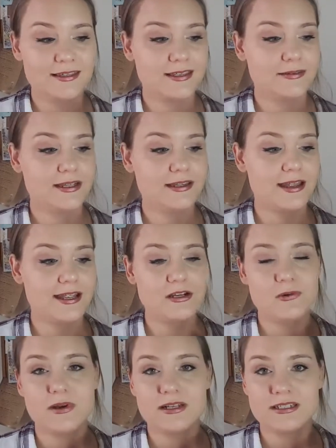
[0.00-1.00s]
But I
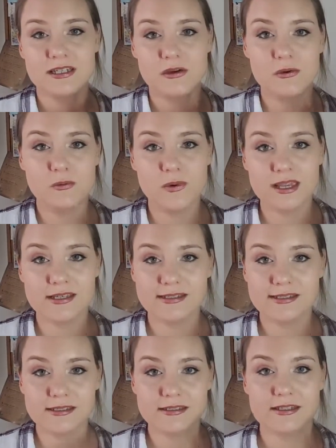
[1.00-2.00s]
don't want it to go to
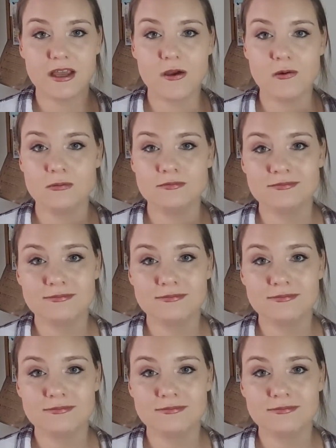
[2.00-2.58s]
waste, so.